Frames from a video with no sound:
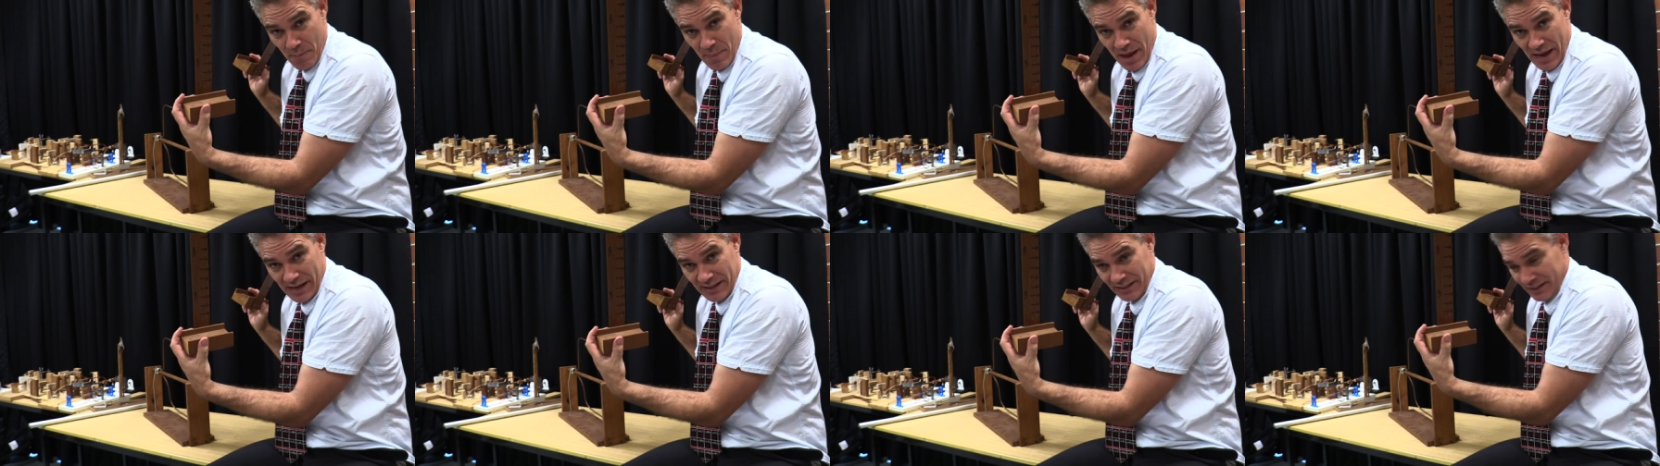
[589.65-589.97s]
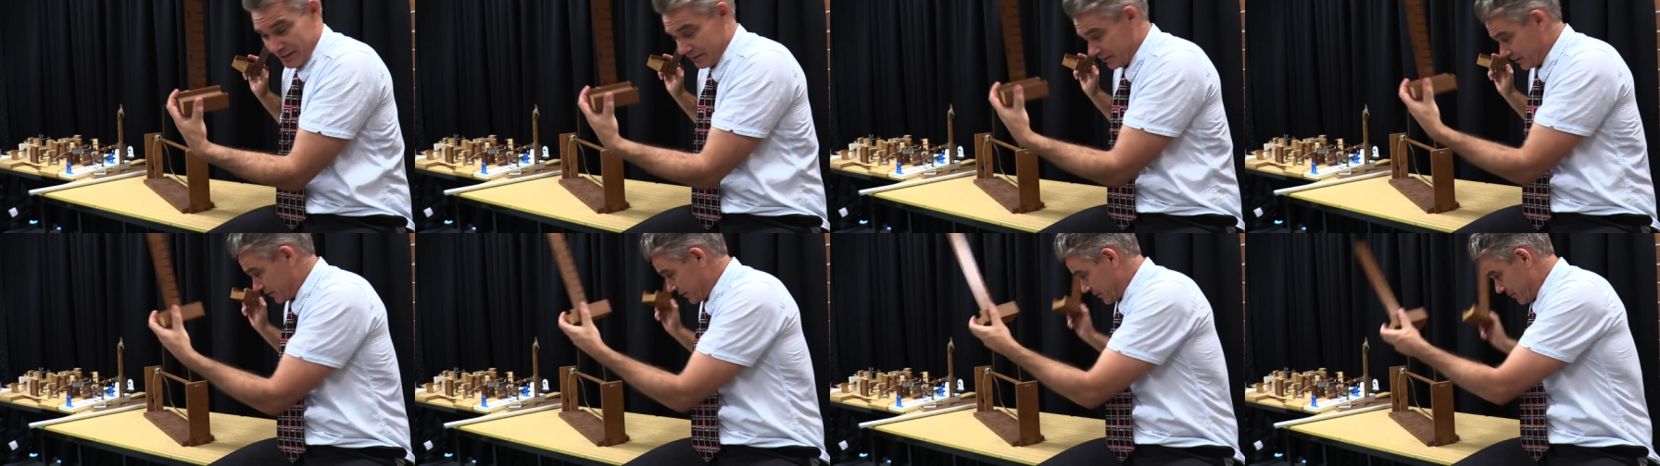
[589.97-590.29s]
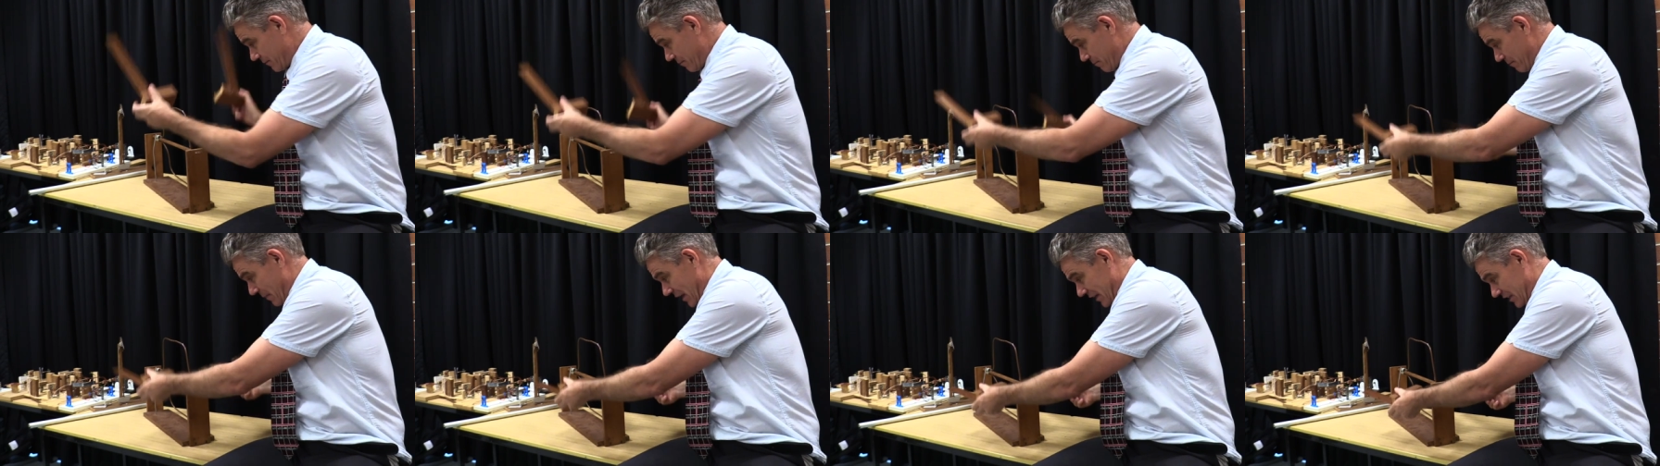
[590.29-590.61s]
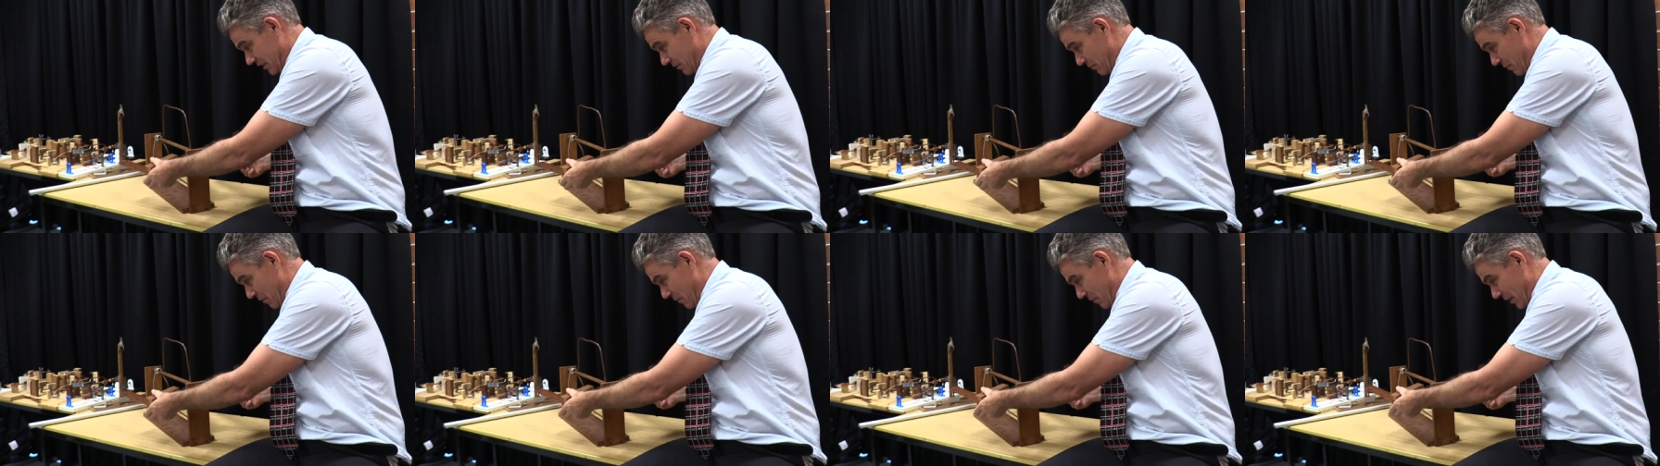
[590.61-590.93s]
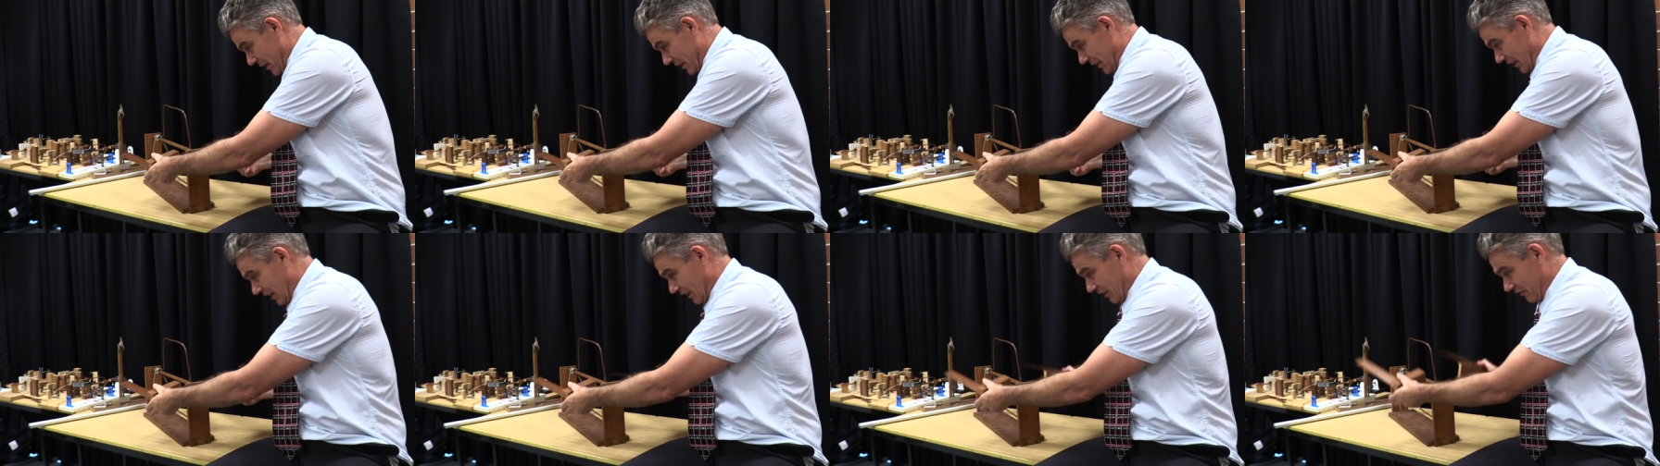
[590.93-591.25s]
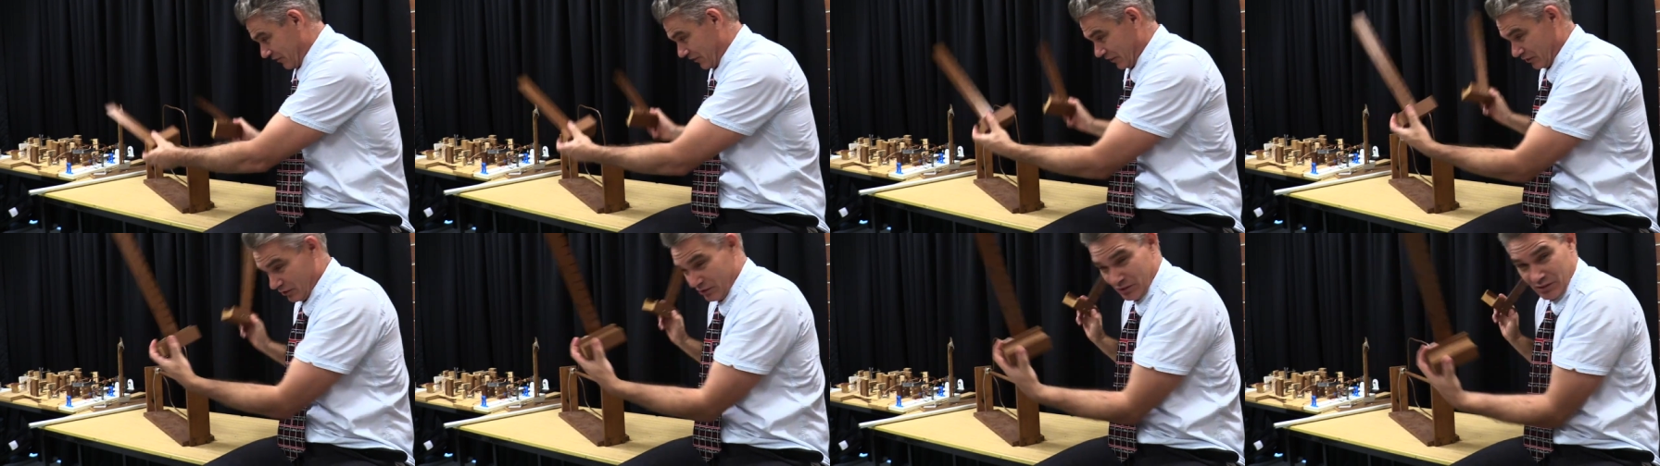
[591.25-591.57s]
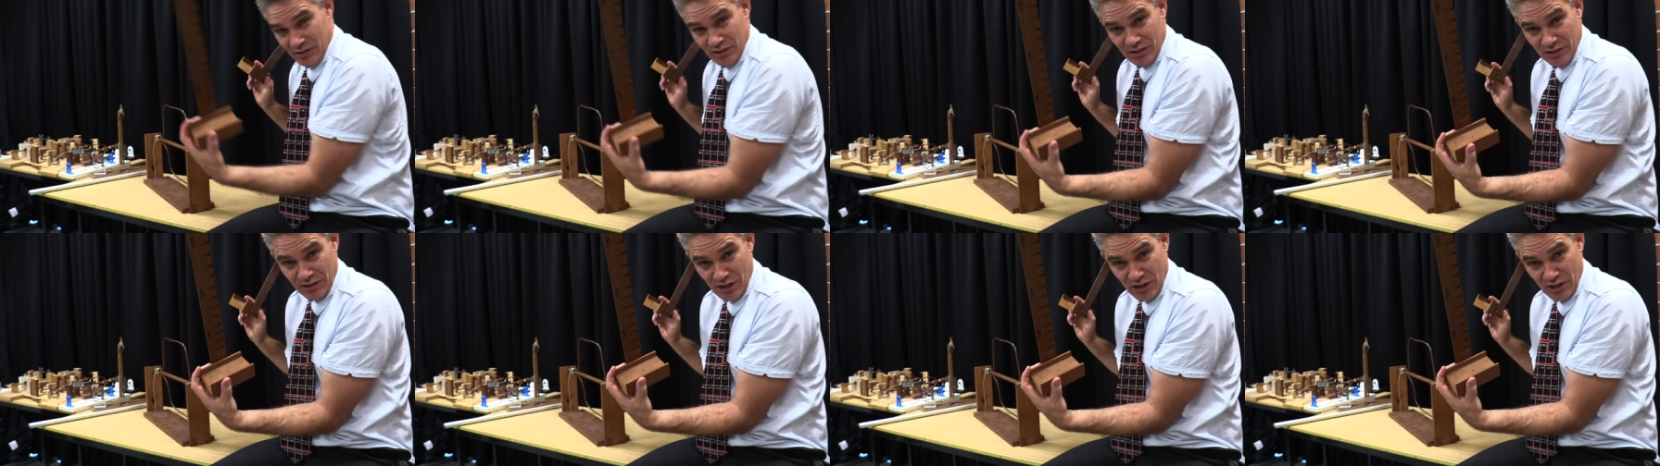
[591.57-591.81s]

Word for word: magnets, maximum magnetic field.